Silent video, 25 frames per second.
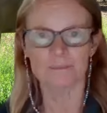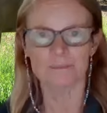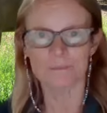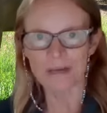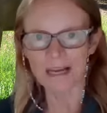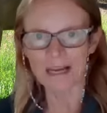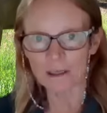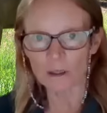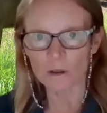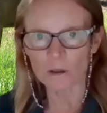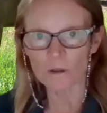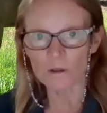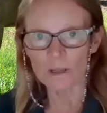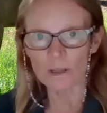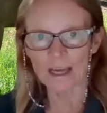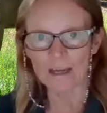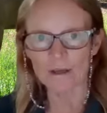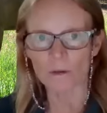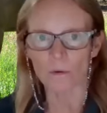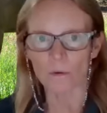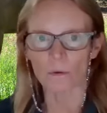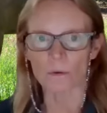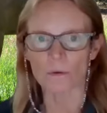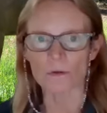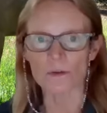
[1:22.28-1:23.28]
back on that
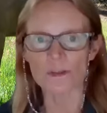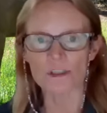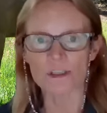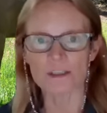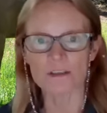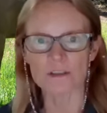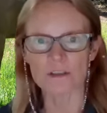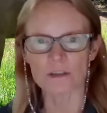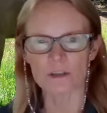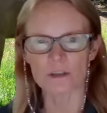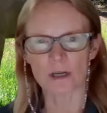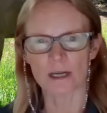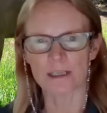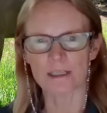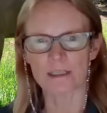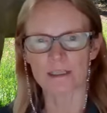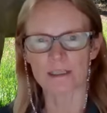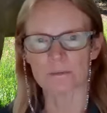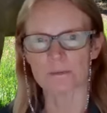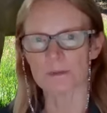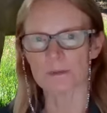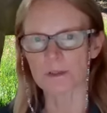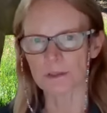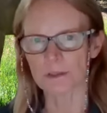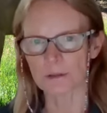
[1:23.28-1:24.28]
horse, then the training
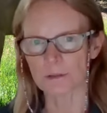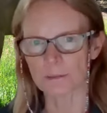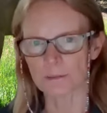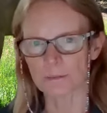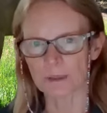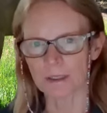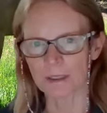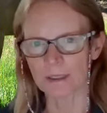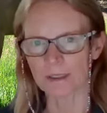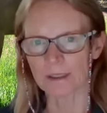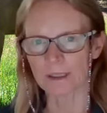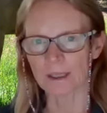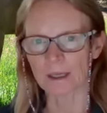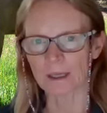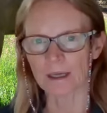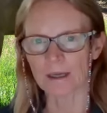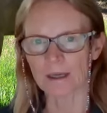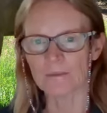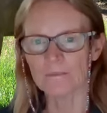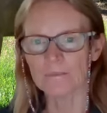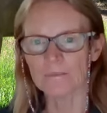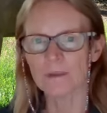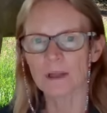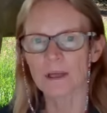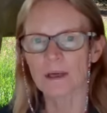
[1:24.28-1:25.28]
will still be there.
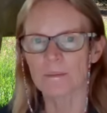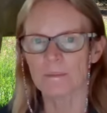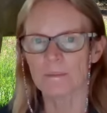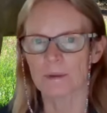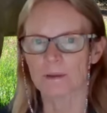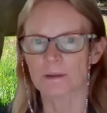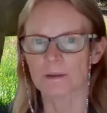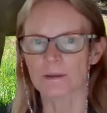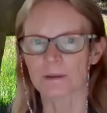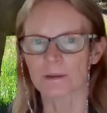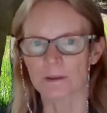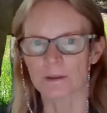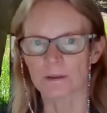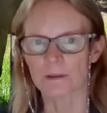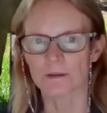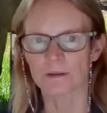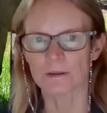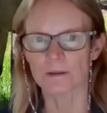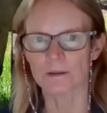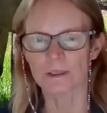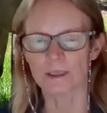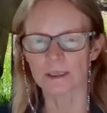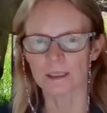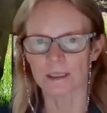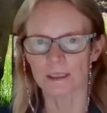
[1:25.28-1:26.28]
But the
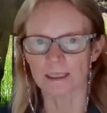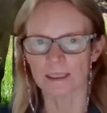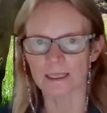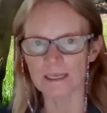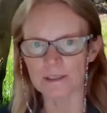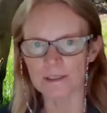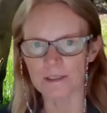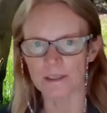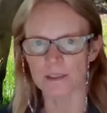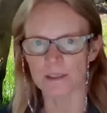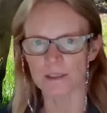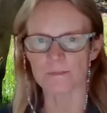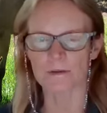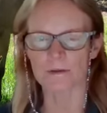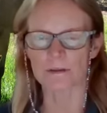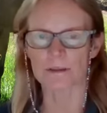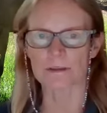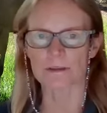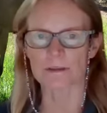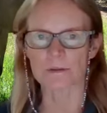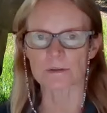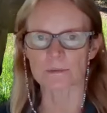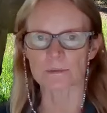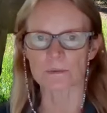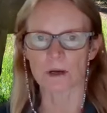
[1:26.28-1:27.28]
less
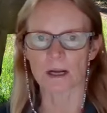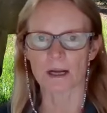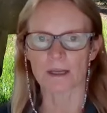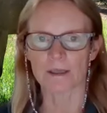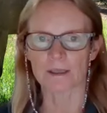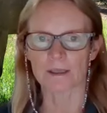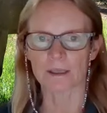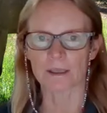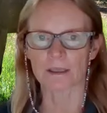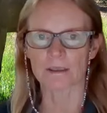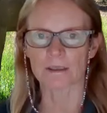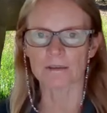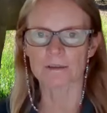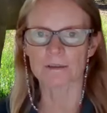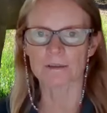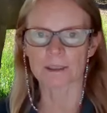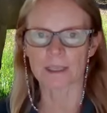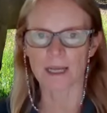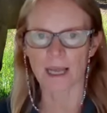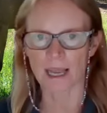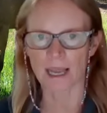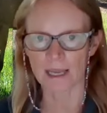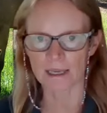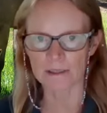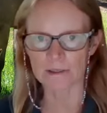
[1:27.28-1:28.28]
experienced rider that
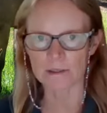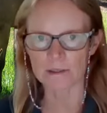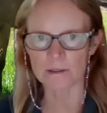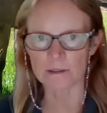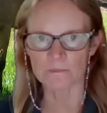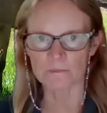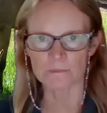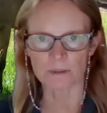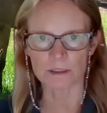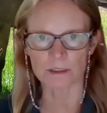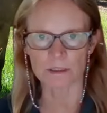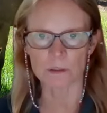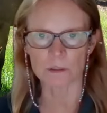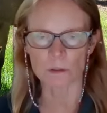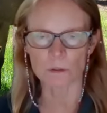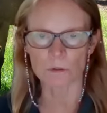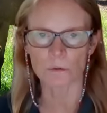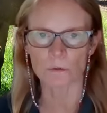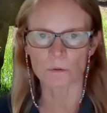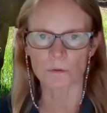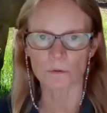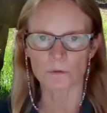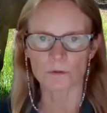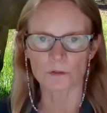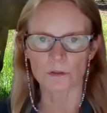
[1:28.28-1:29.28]
hasn't been
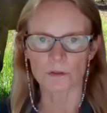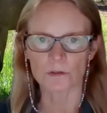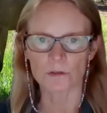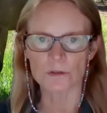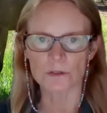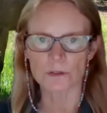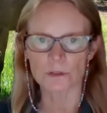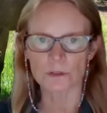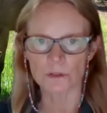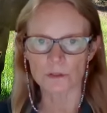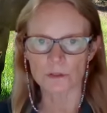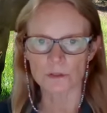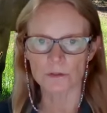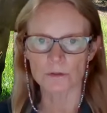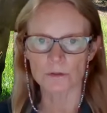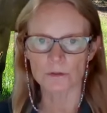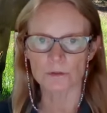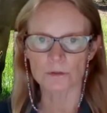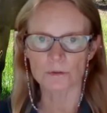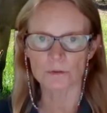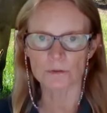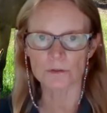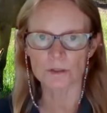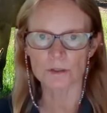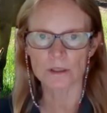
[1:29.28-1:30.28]
taught those
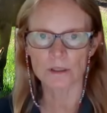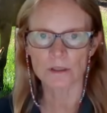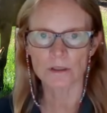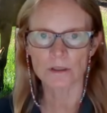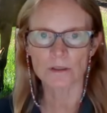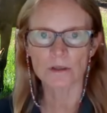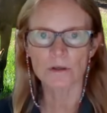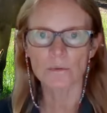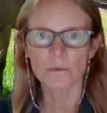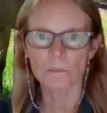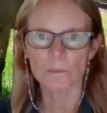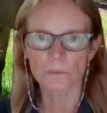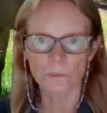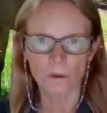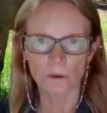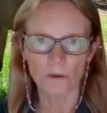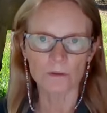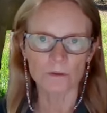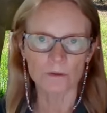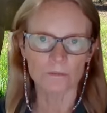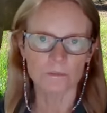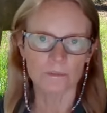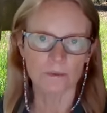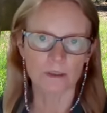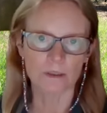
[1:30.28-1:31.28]
cues
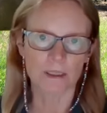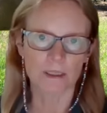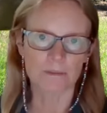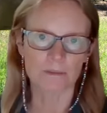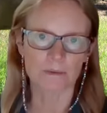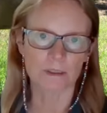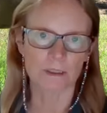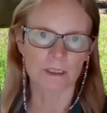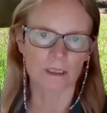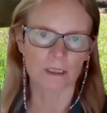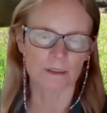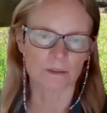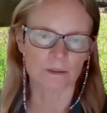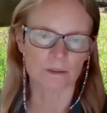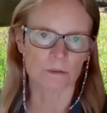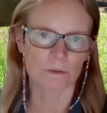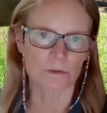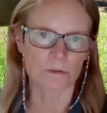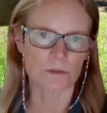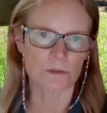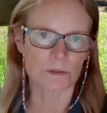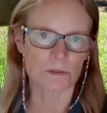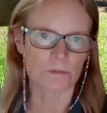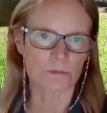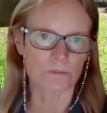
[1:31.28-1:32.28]
won't be able to get the
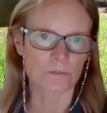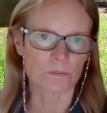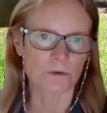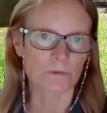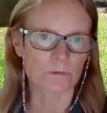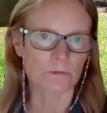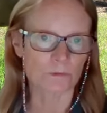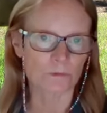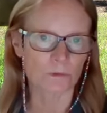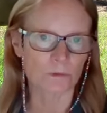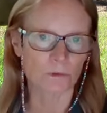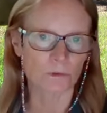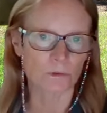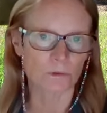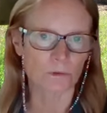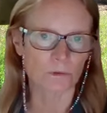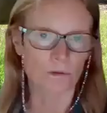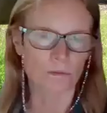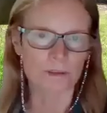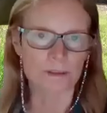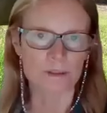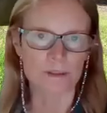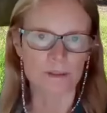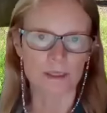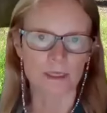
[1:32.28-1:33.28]
horse to perform in
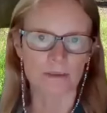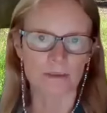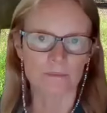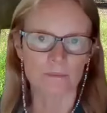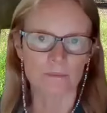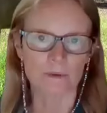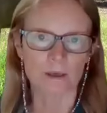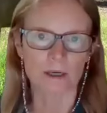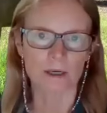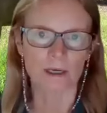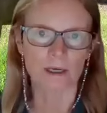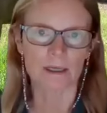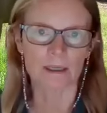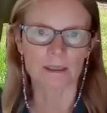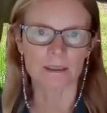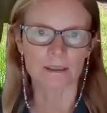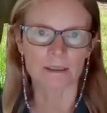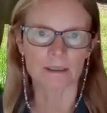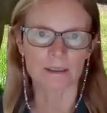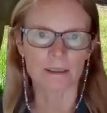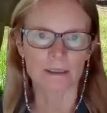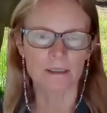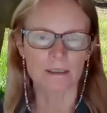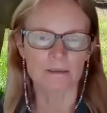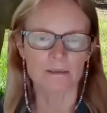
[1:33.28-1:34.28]
the same way,
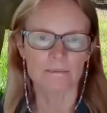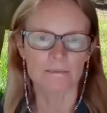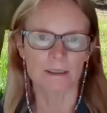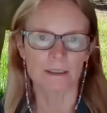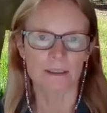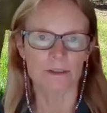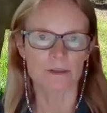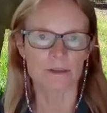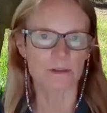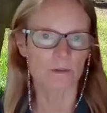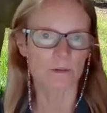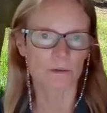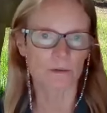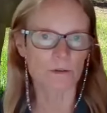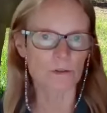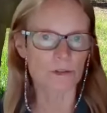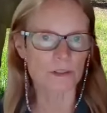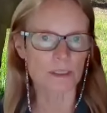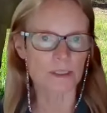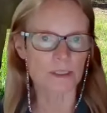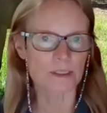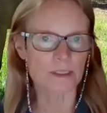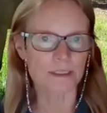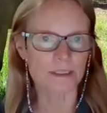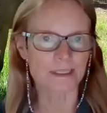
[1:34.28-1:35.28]
because the horse
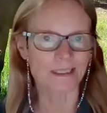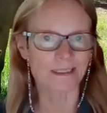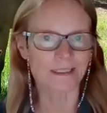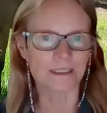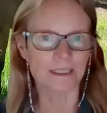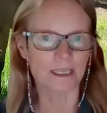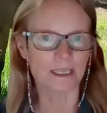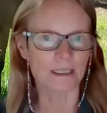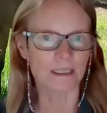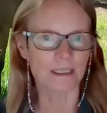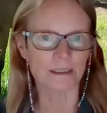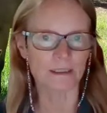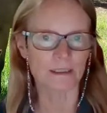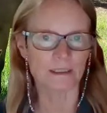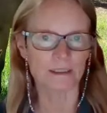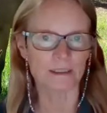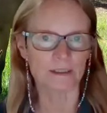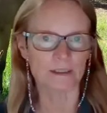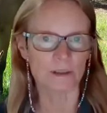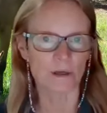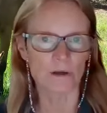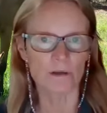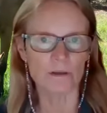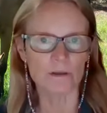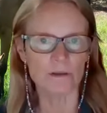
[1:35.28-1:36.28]
doesn't innately
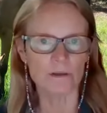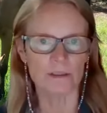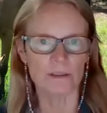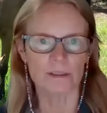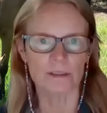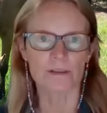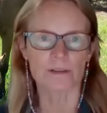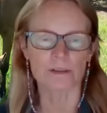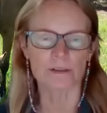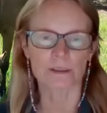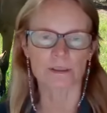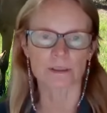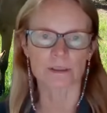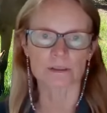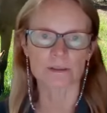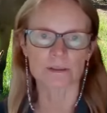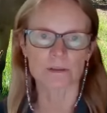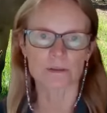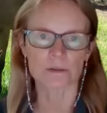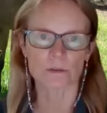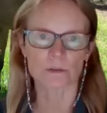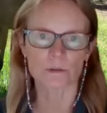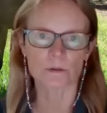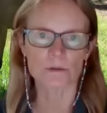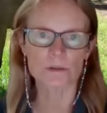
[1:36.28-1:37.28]
know these things.
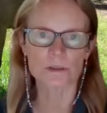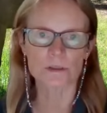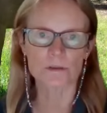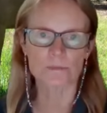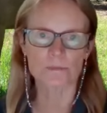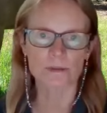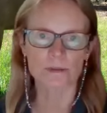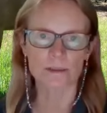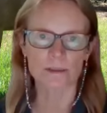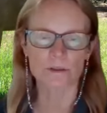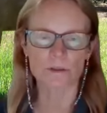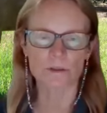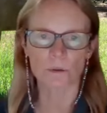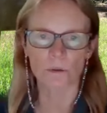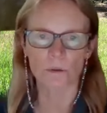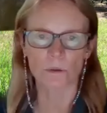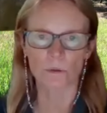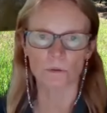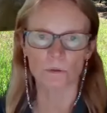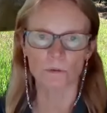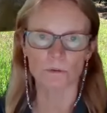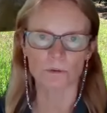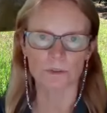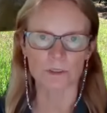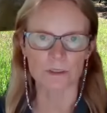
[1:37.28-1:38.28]
The horse has been
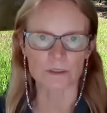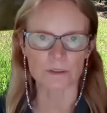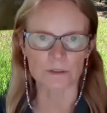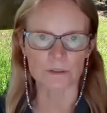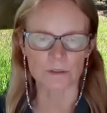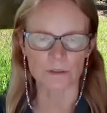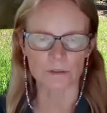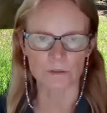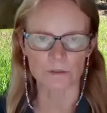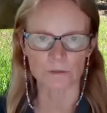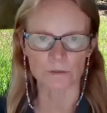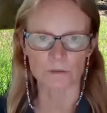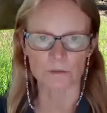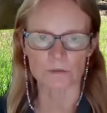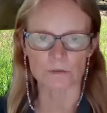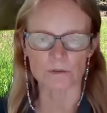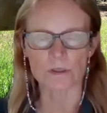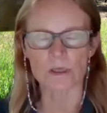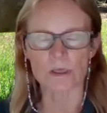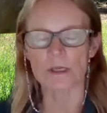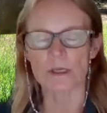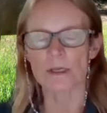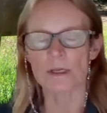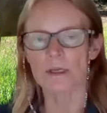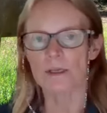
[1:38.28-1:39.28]
taught these cues.
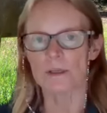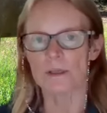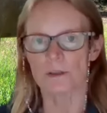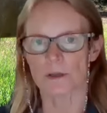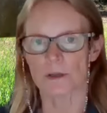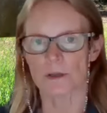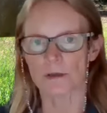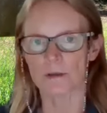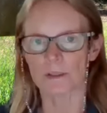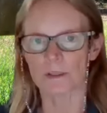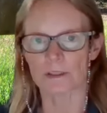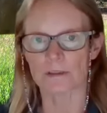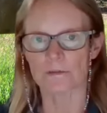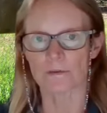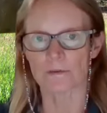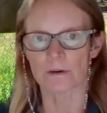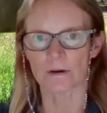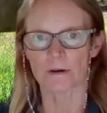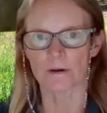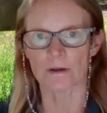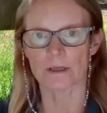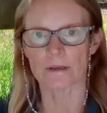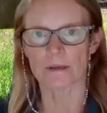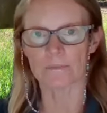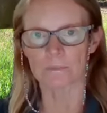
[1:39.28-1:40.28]
So it's
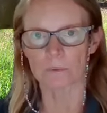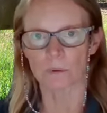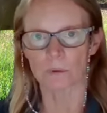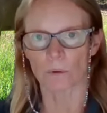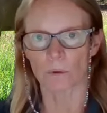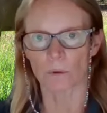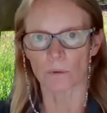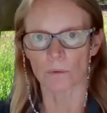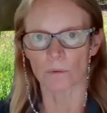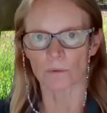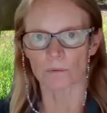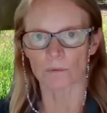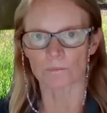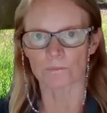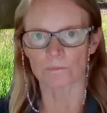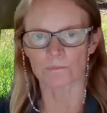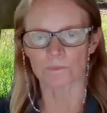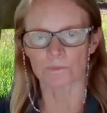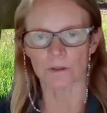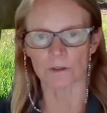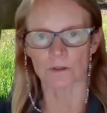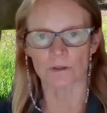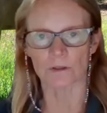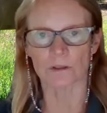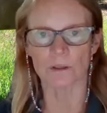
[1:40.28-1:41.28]
very important
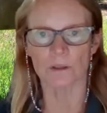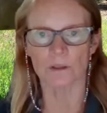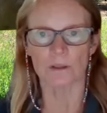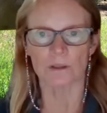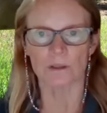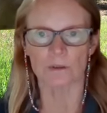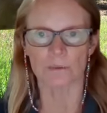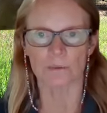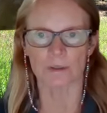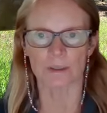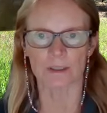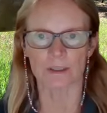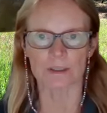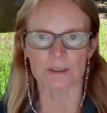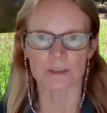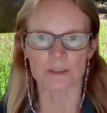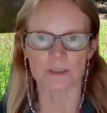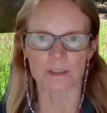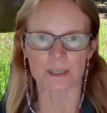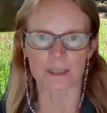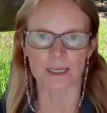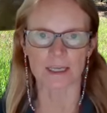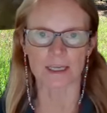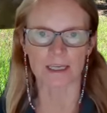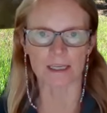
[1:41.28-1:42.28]
that you
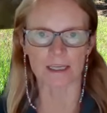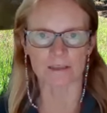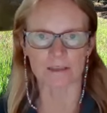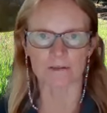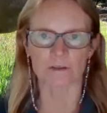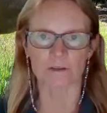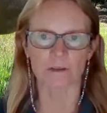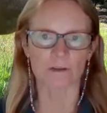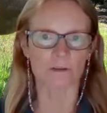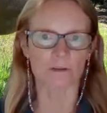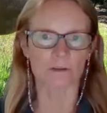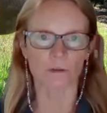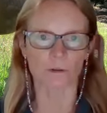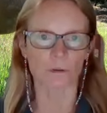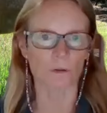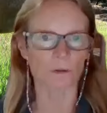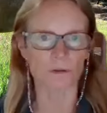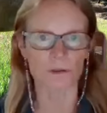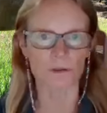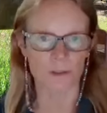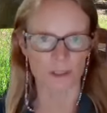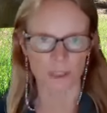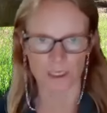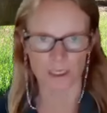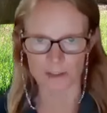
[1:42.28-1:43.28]
understand that the horse
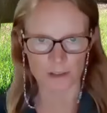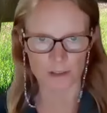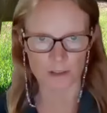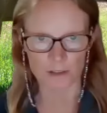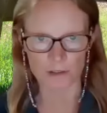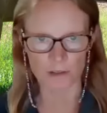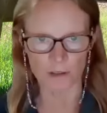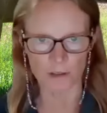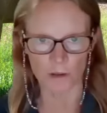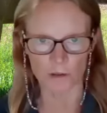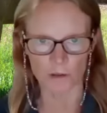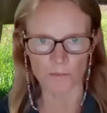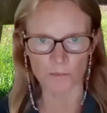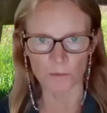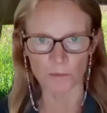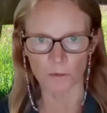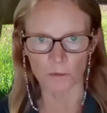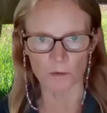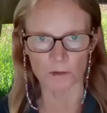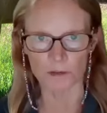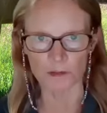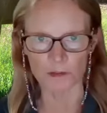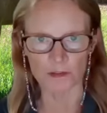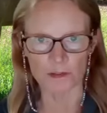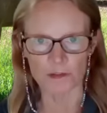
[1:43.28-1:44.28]
doesn't know more
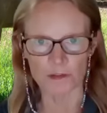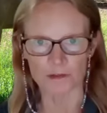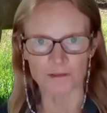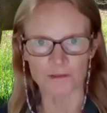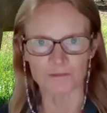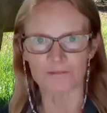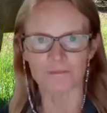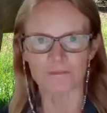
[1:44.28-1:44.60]
than you.